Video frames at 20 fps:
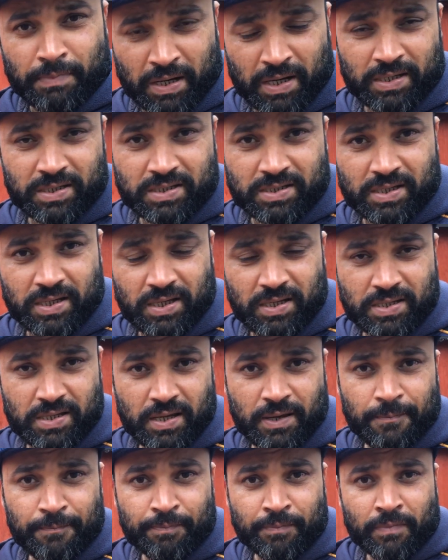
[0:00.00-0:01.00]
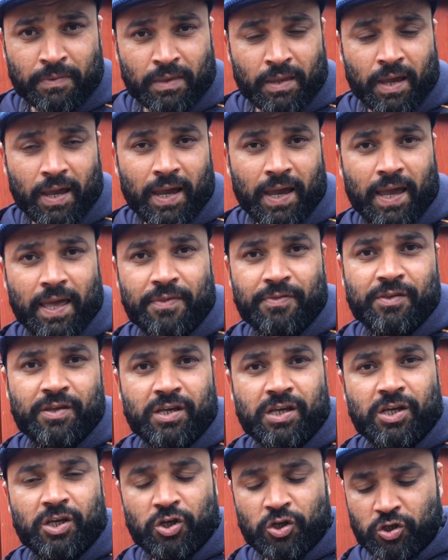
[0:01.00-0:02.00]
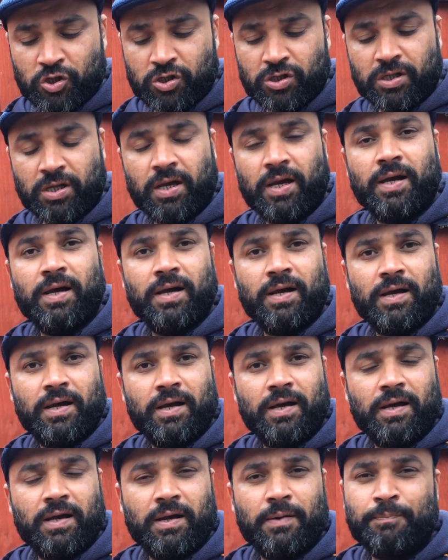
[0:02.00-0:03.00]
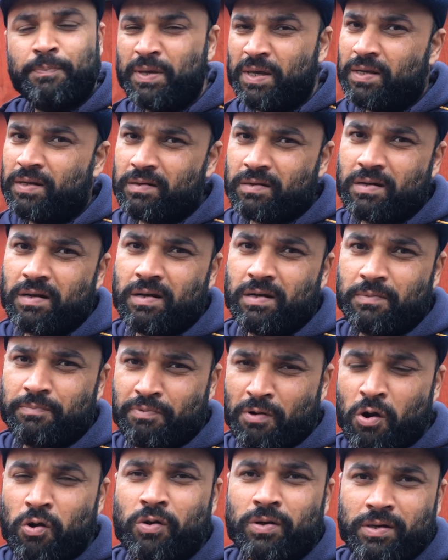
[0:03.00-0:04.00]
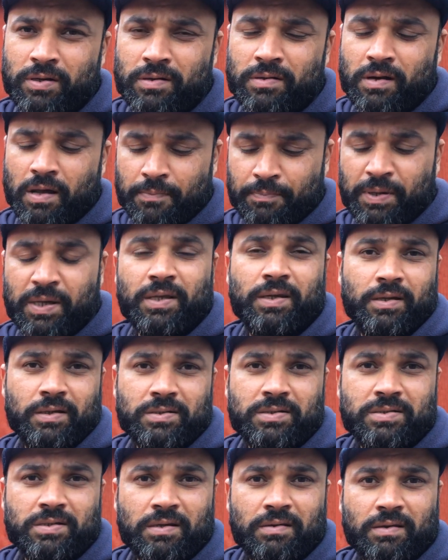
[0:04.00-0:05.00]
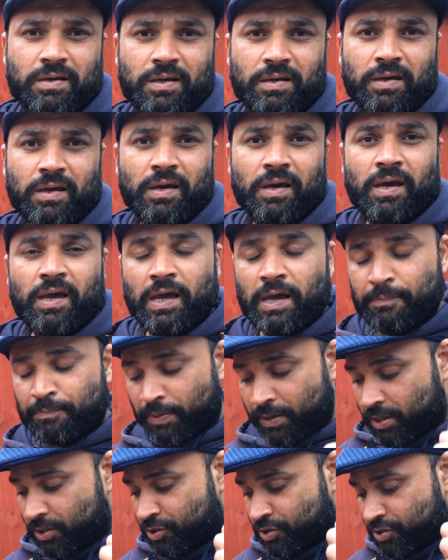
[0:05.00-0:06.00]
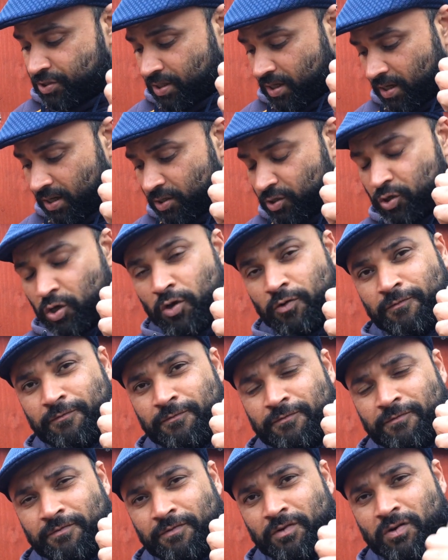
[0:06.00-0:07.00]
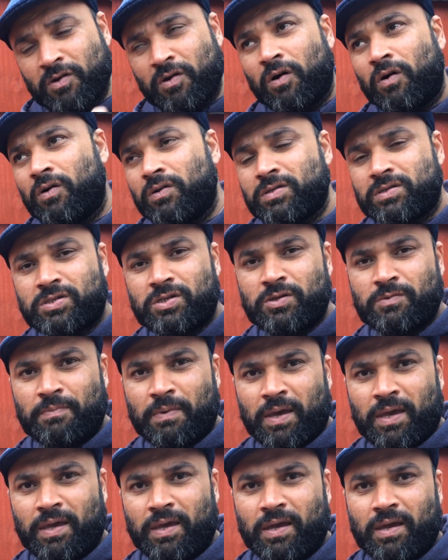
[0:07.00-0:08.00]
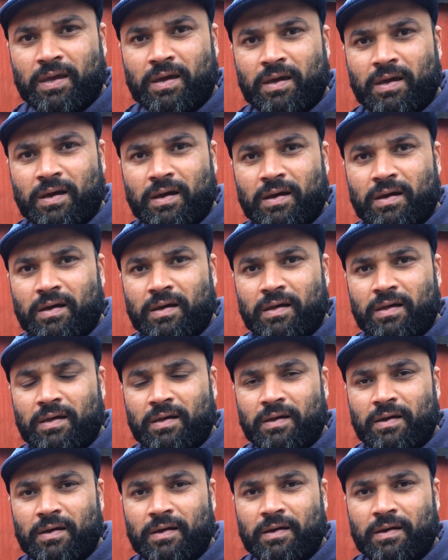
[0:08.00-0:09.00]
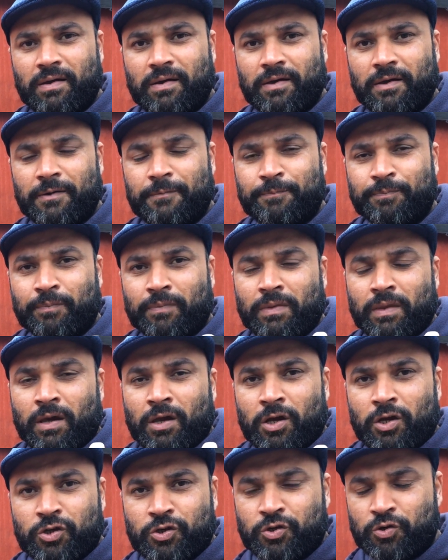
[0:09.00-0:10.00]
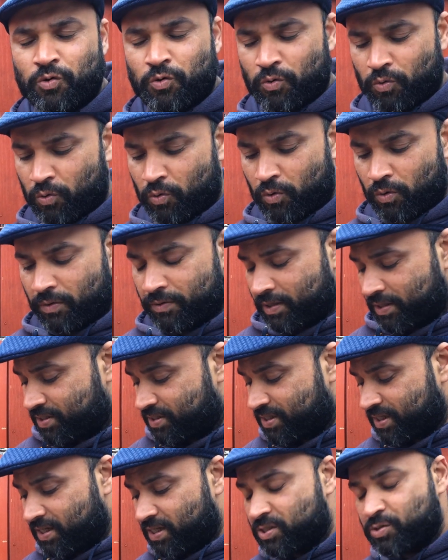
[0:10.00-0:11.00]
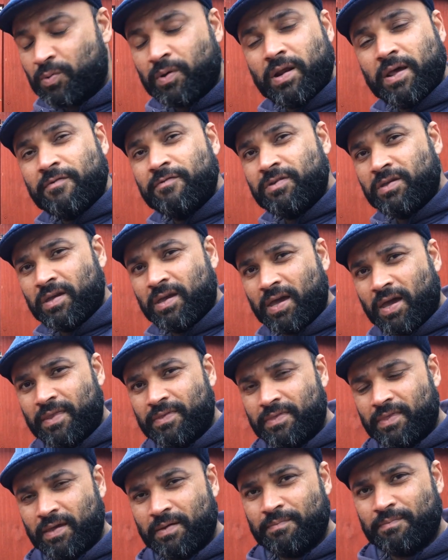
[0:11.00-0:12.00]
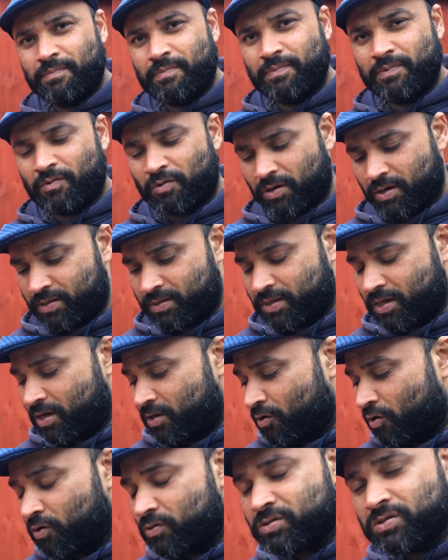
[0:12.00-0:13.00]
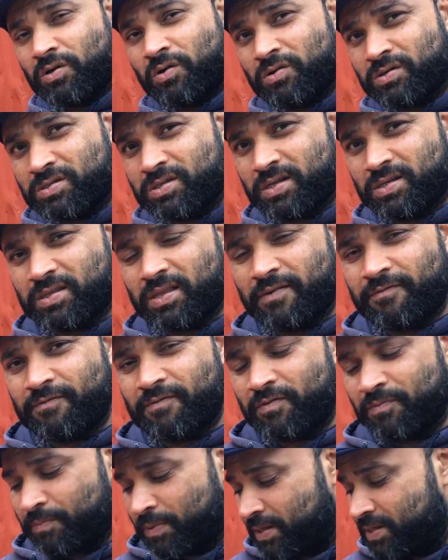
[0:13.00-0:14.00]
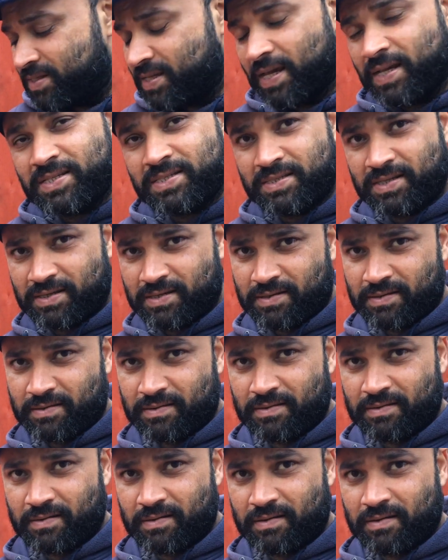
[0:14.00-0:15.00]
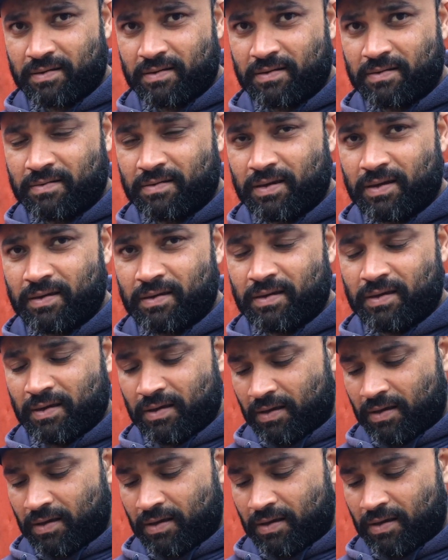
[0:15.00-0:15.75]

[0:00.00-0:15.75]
millet seed and the uh, peanut kernel, broken peanuts okay but uh, you've got to make uh, sure the seeds wherever you get them right they are not toxic they've been tested okay